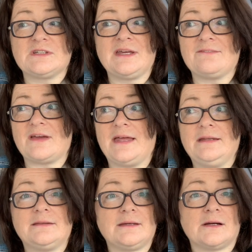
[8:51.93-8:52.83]
didn't give
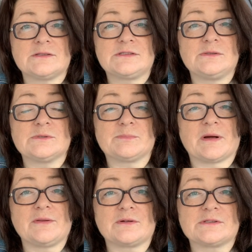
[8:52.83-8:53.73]
anything else to his
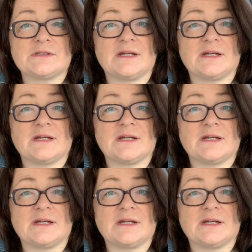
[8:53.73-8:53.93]
brothers.